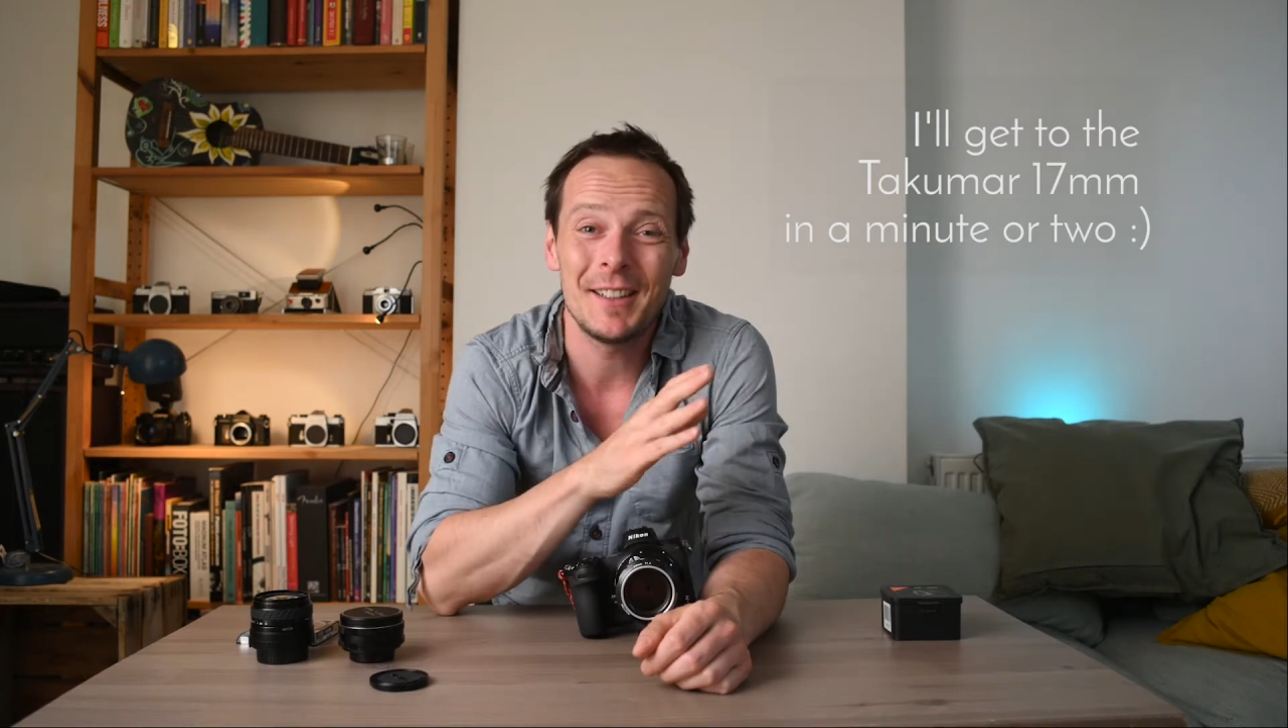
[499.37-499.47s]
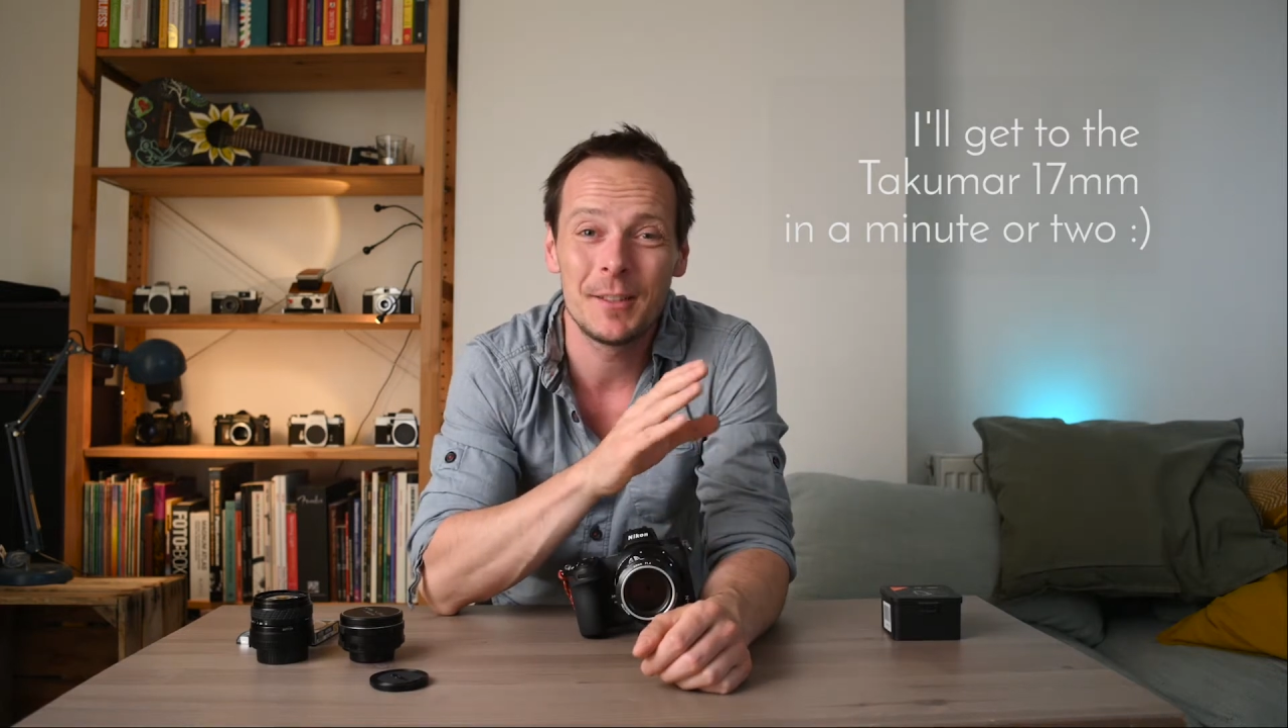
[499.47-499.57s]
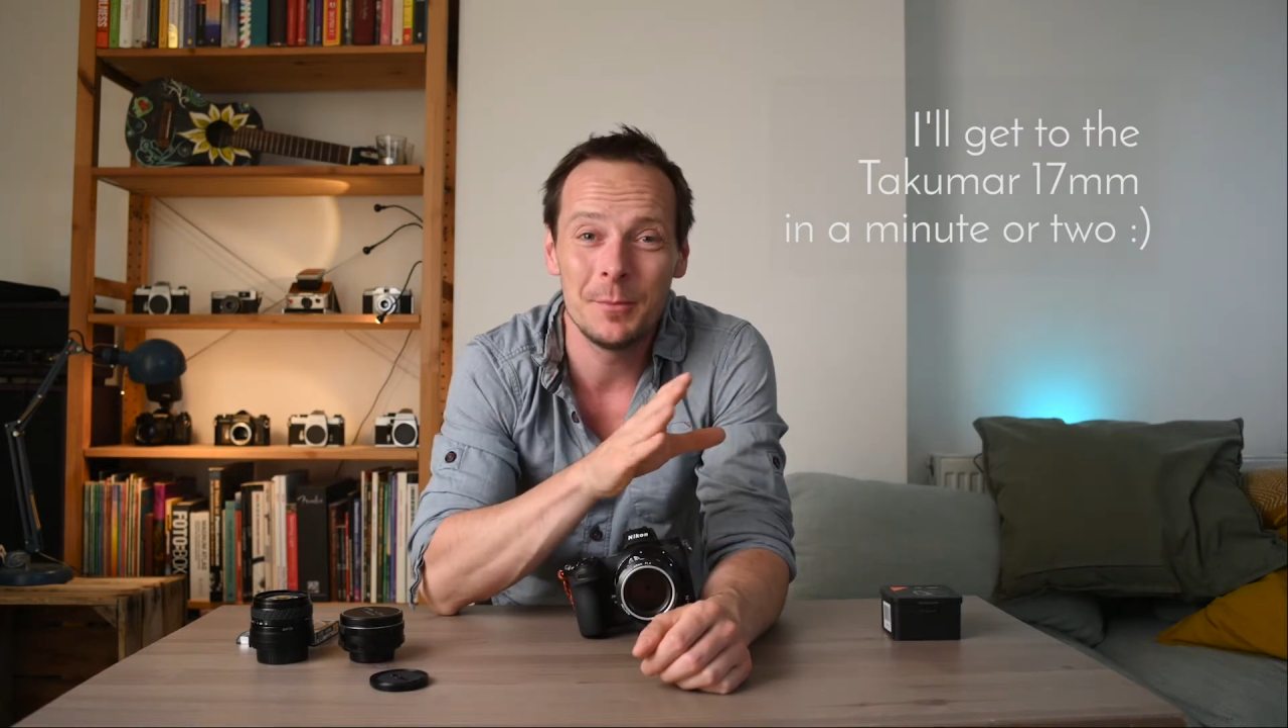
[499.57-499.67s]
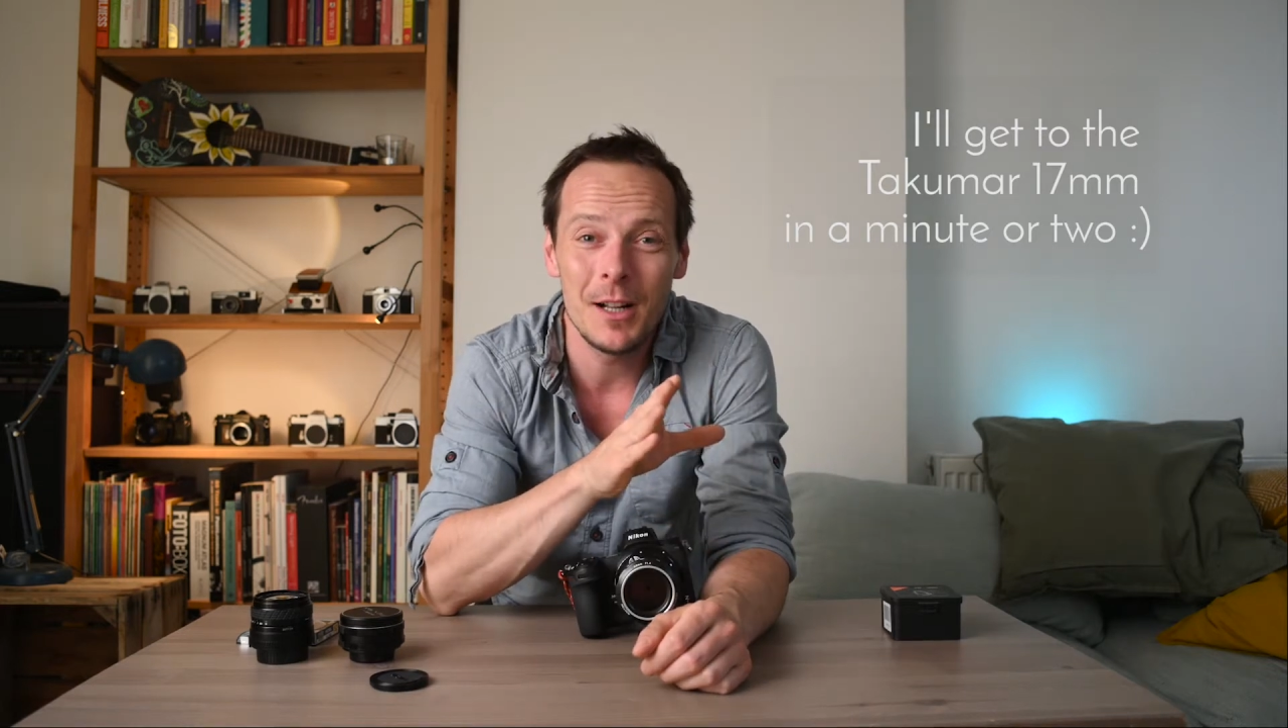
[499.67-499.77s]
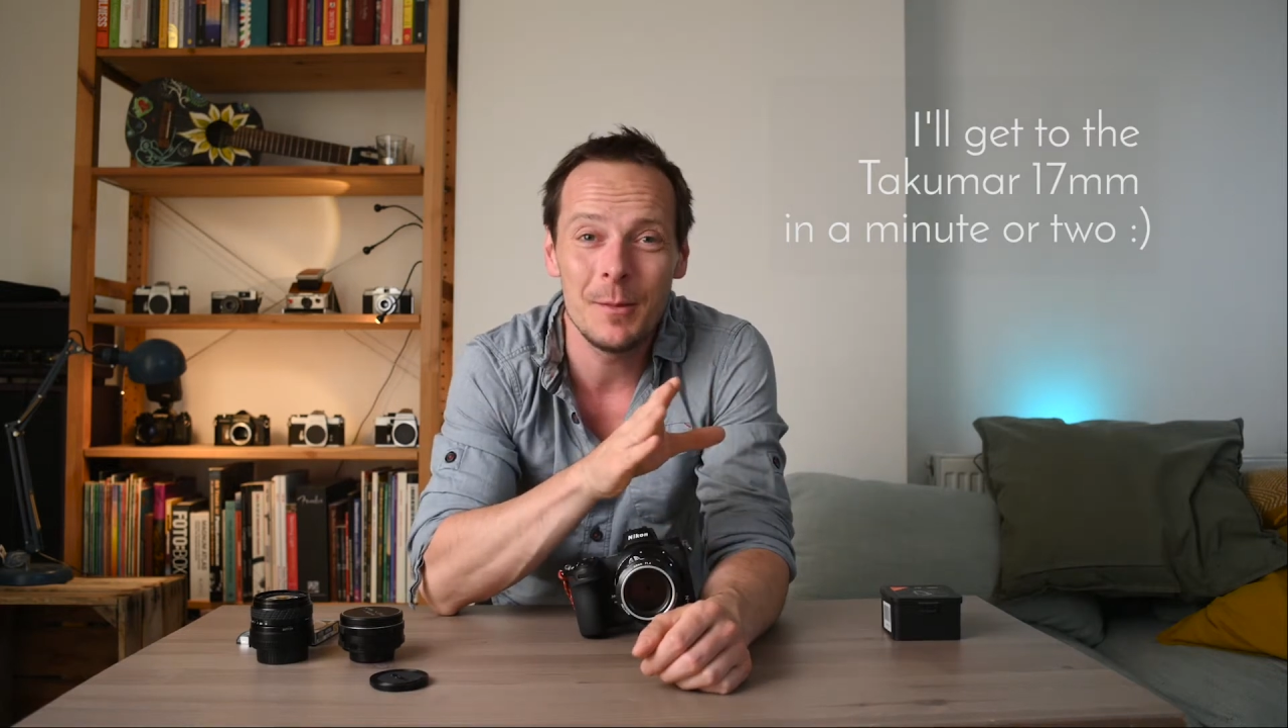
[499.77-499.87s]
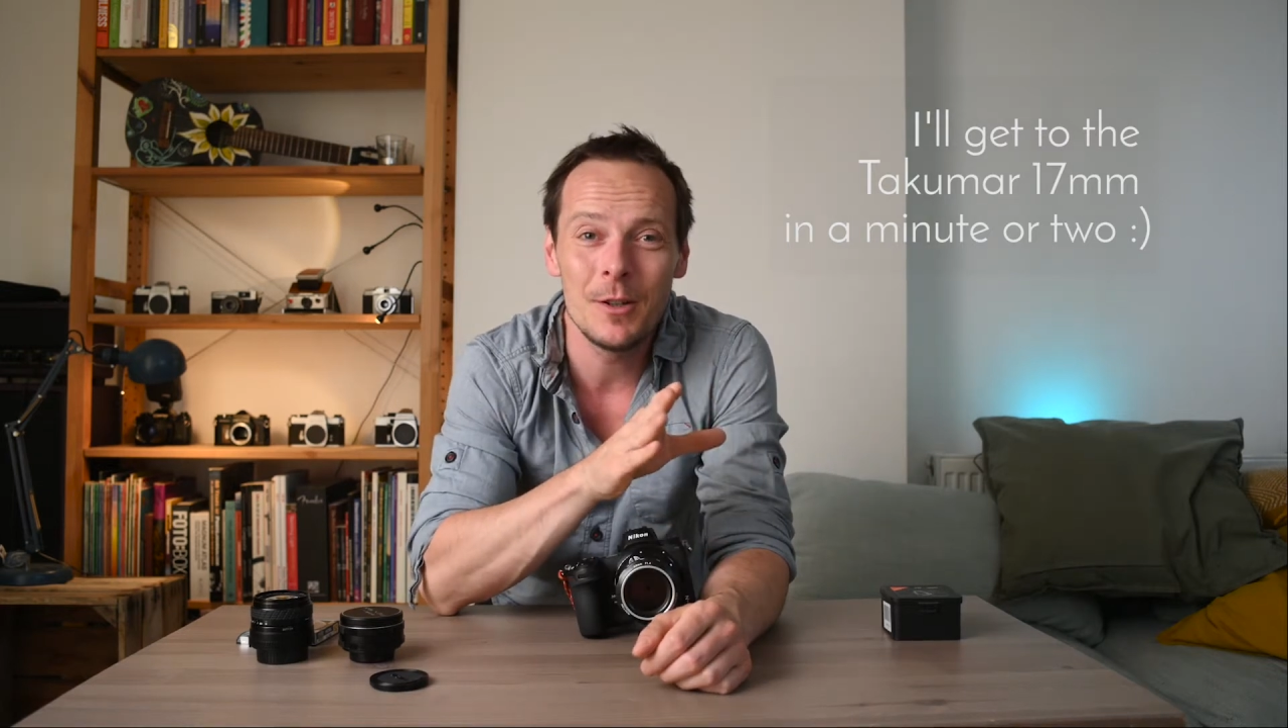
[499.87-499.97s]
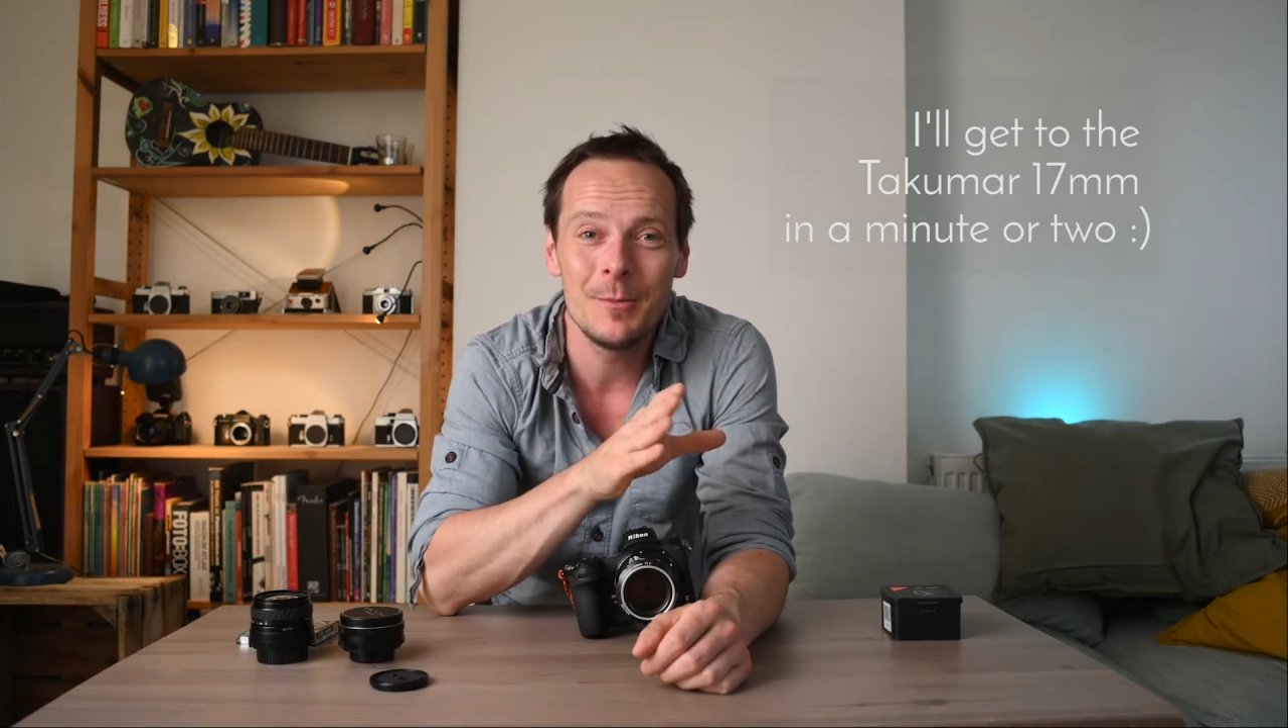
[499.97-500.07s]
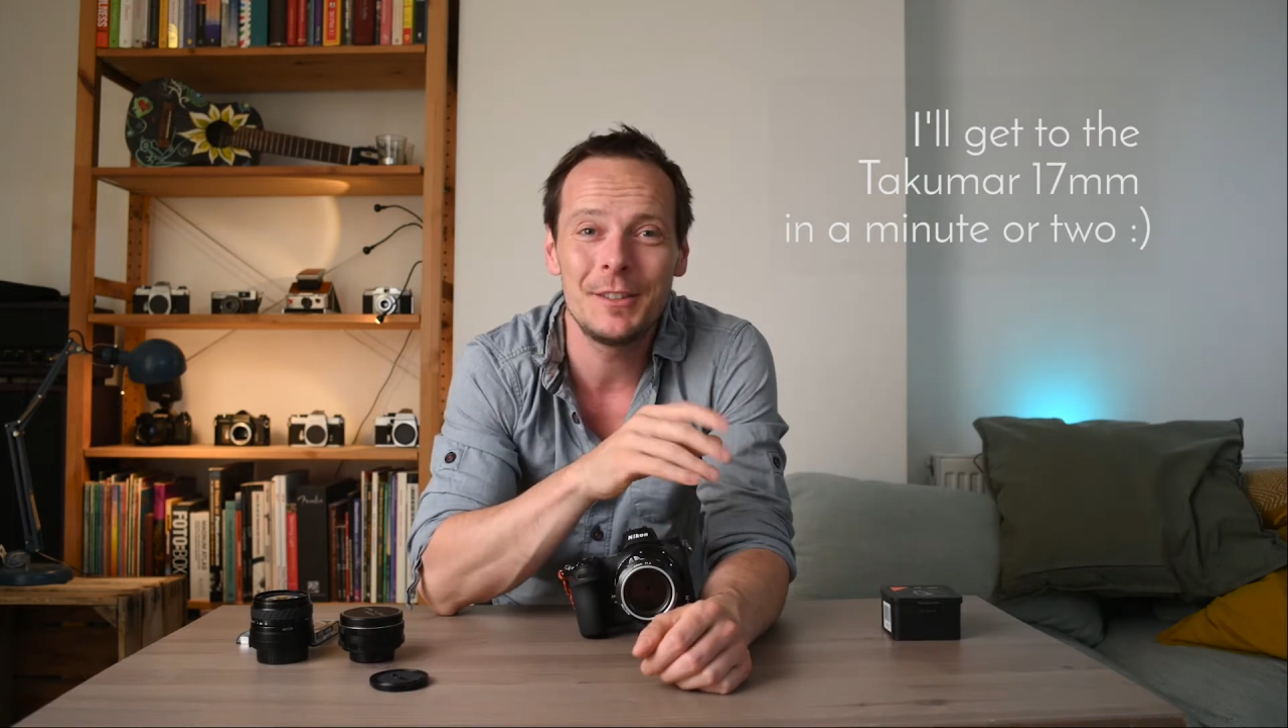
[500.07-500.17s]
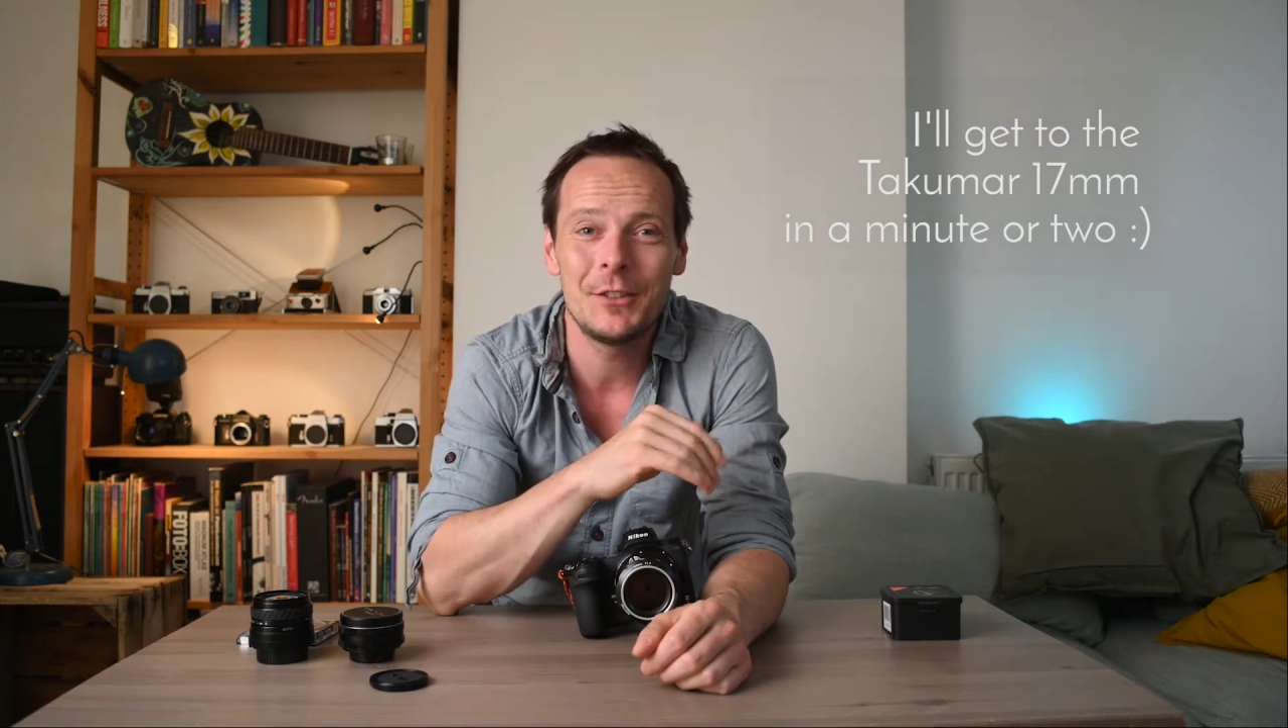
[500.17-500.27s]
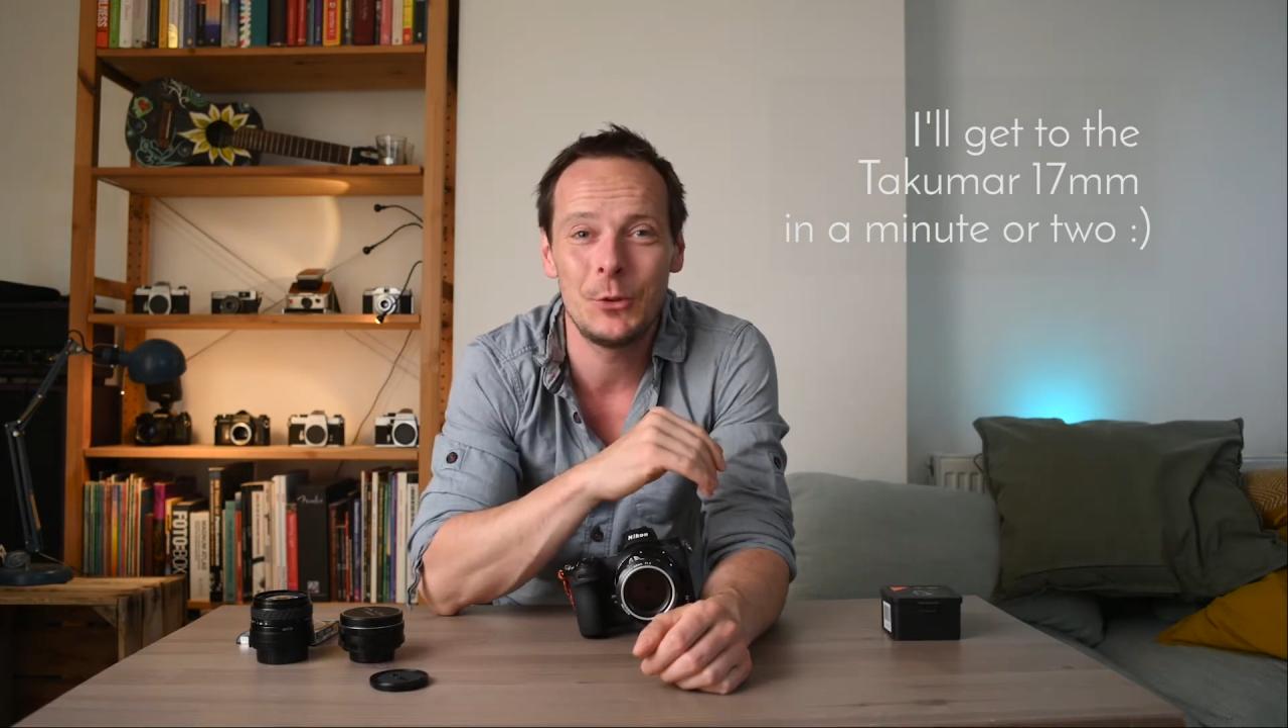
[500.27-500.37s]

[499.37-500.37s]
small moment